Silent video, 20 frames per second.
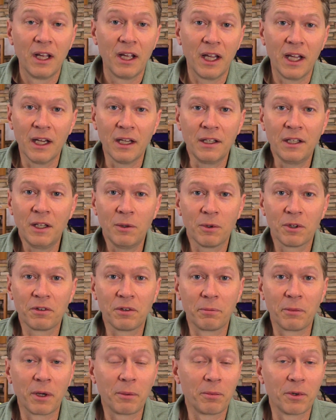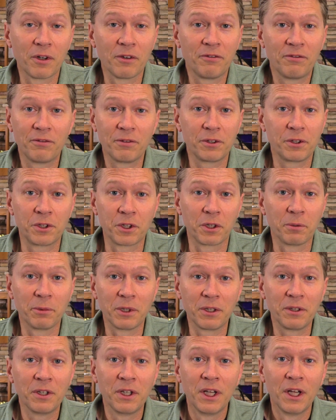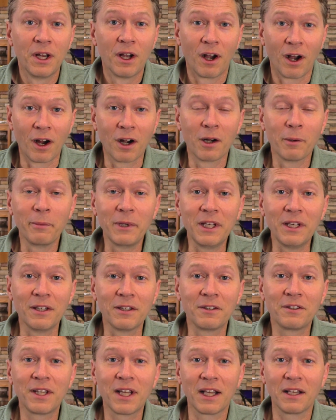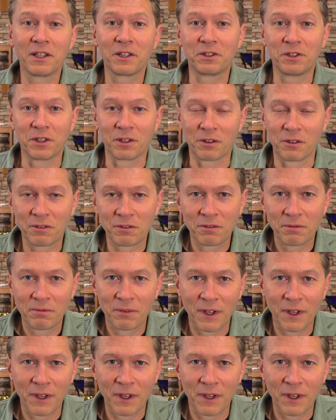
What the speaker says: and he was a member of German army intelligence.